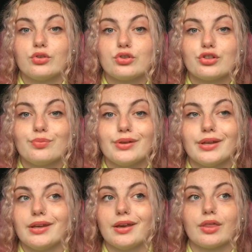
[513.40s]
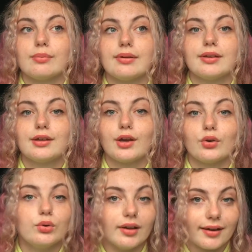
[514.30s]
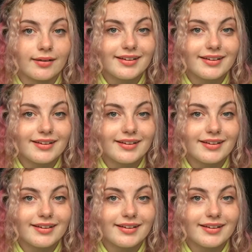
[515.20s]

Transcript: used to be the big kahuna,